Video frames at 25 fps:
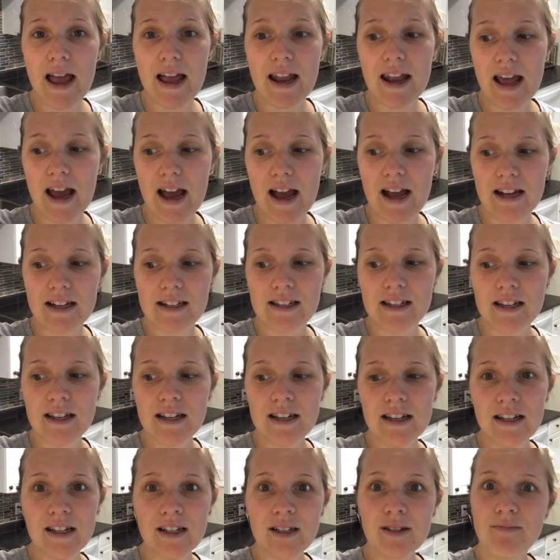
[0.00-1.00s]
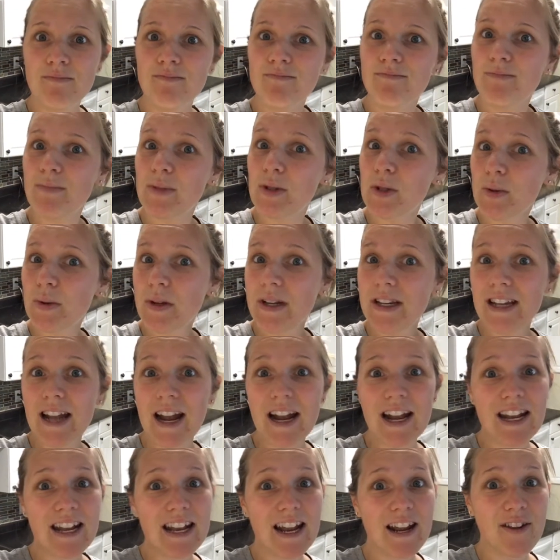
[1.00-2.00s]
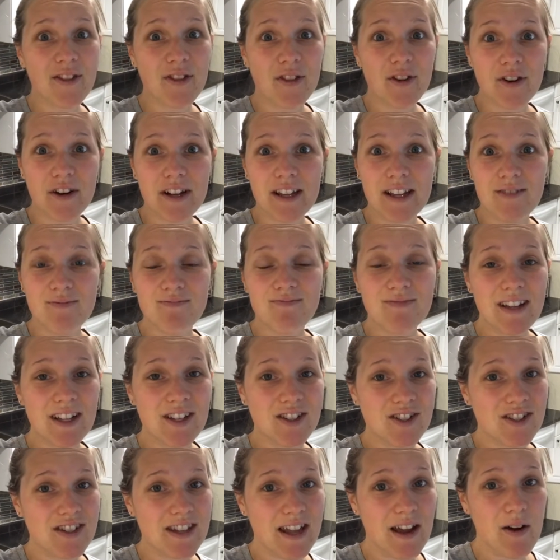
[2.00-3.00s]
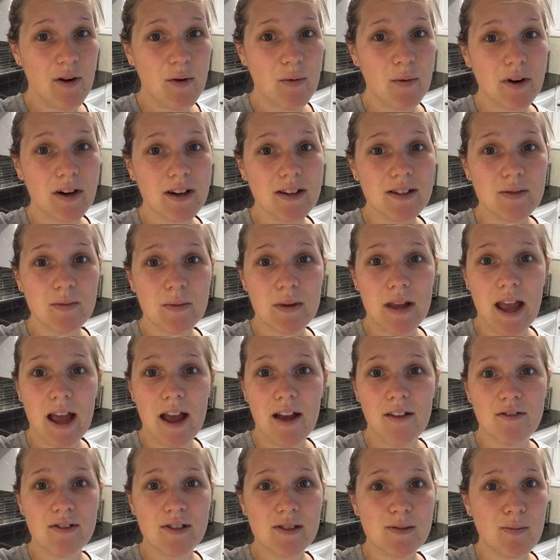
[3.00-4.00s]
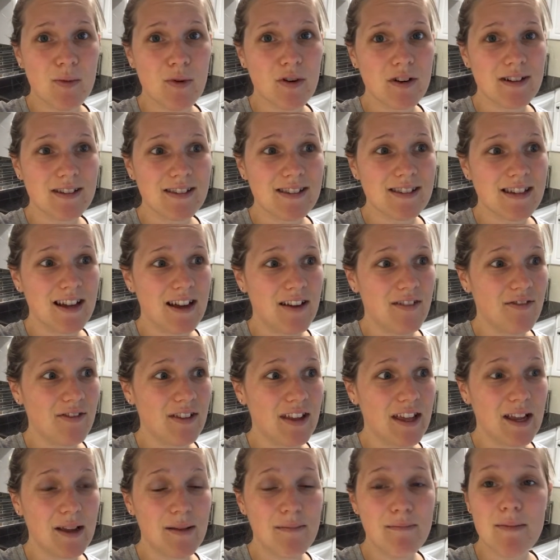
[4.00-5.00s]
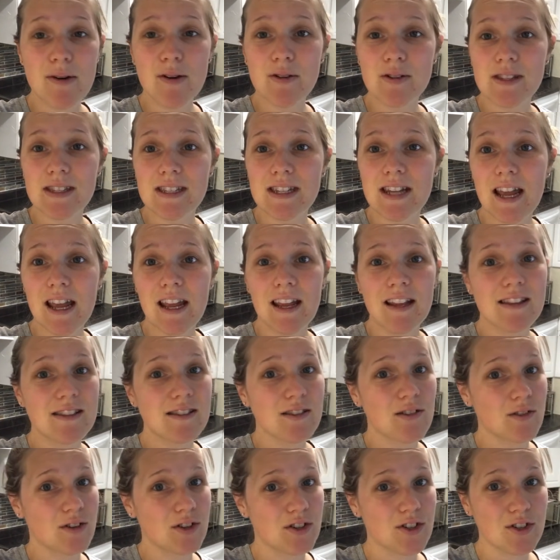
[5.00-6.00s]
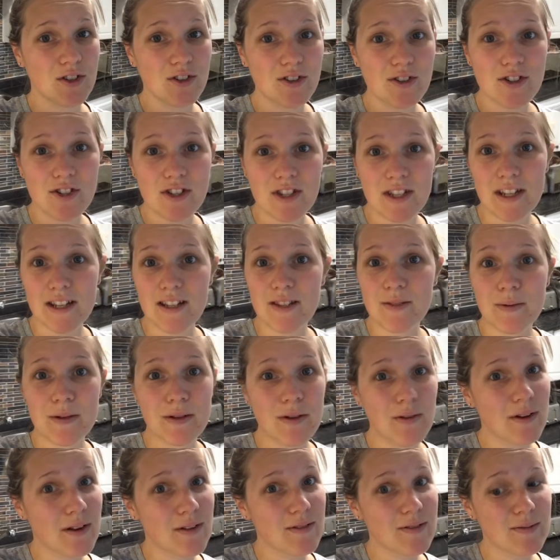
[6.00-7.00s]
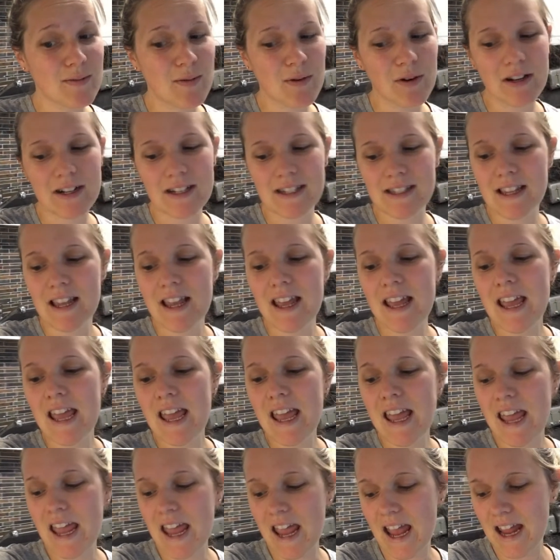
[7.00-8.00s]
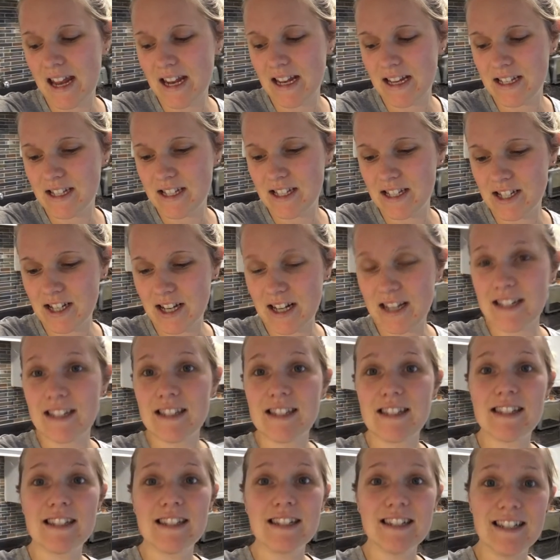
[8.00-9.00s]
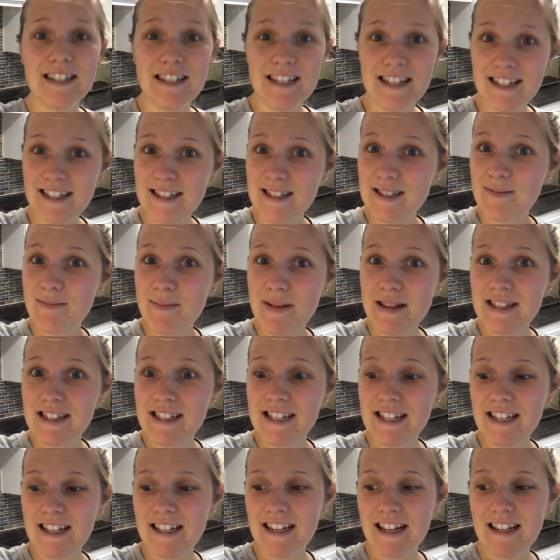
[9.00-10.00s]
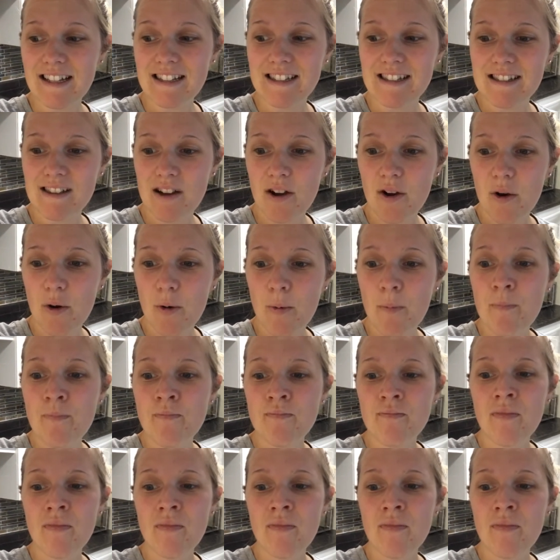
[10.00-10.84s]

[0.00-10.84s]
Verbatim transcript: bed at between 9 and 9.30. That's just how it works. We have sports stuff like most nights or church the nights we don't have sports, and it's just, it's busy, and so